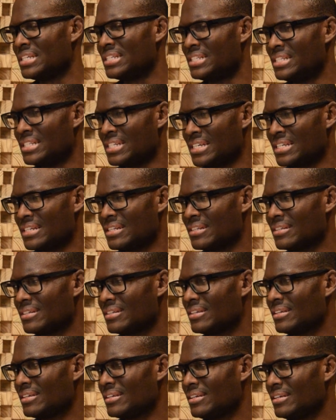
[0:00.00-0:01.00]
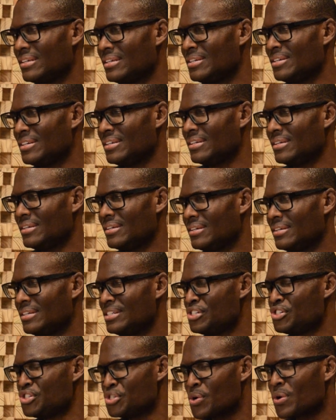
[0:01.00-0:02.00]

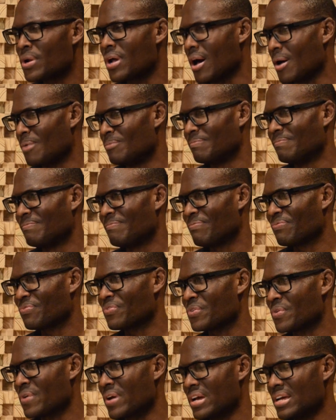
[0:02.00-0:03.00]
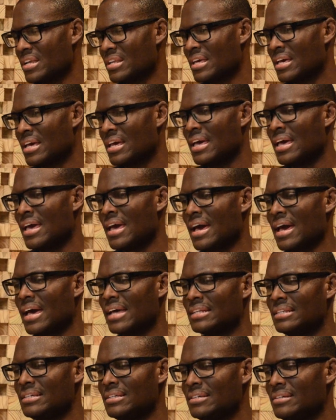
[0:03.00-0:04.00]
He showed up, right?
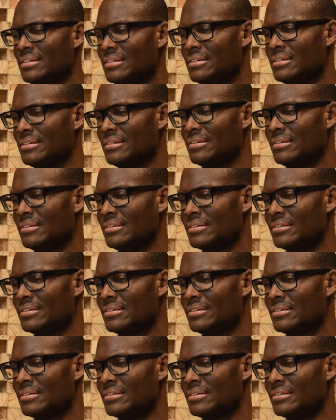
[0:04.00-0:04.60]
And he